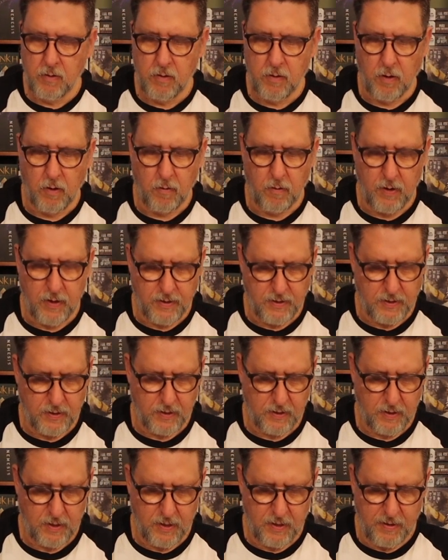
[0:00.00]
Alright,
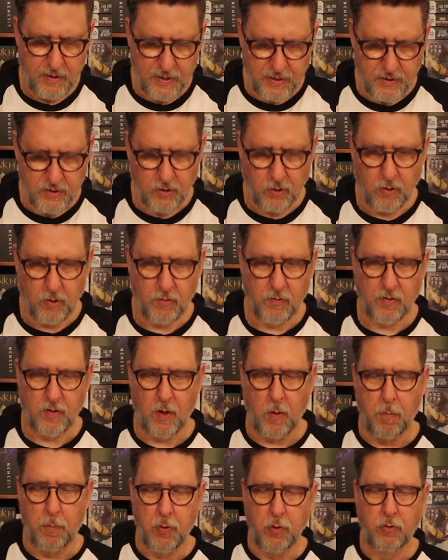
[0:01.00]
and these are
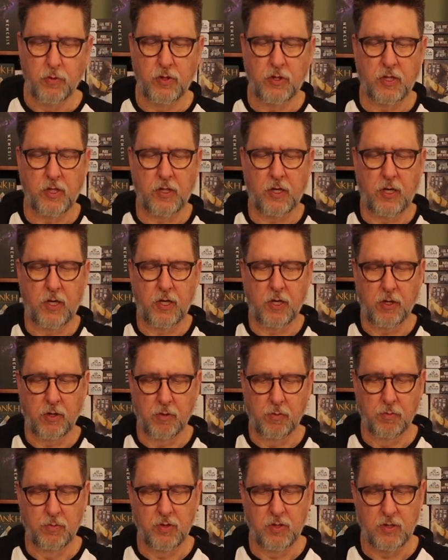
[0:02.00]
the boost
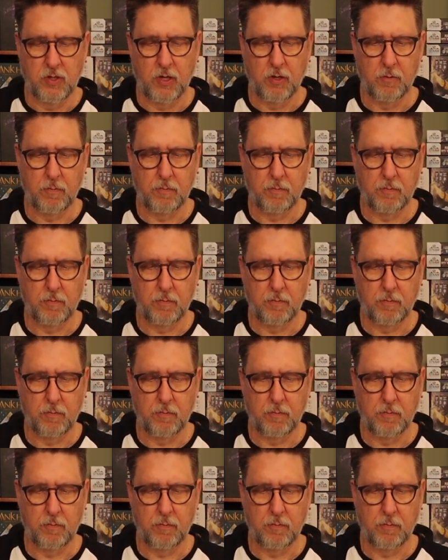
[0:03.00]
cubes.